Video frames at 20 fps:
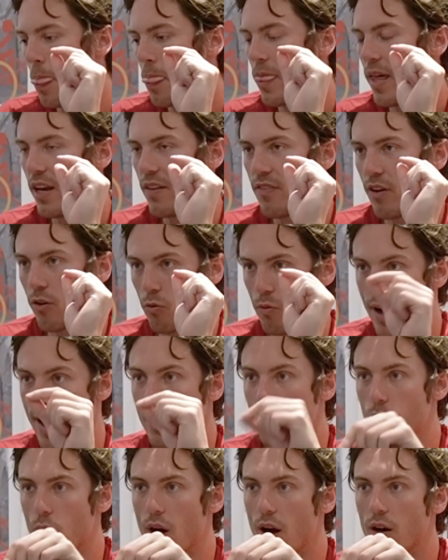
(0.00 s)
then if it
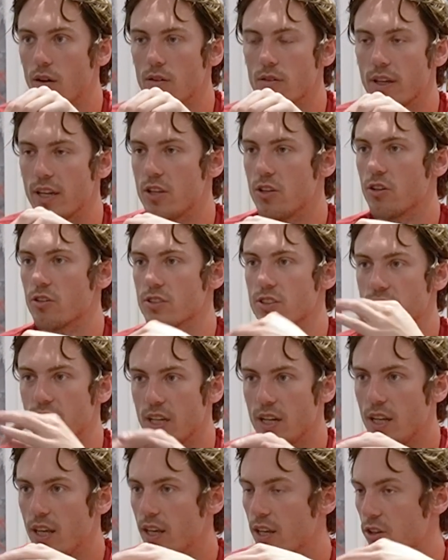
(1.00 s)
ranked well in your
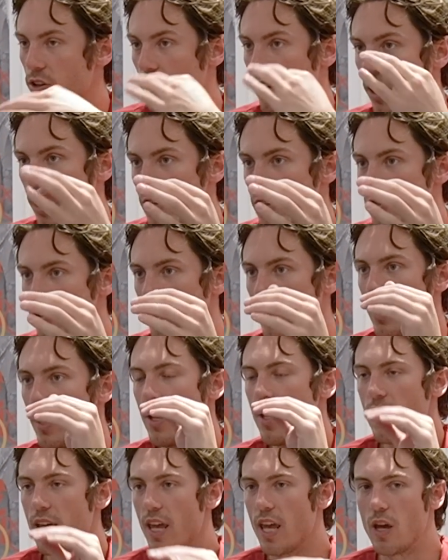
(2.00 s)
city in your country,
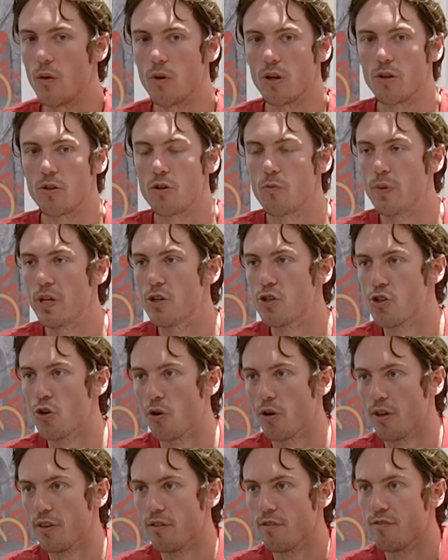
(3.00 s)
it would be
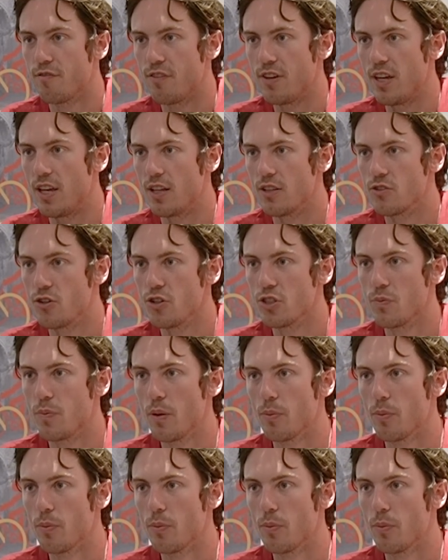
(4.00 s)
shown on the feed. So you used to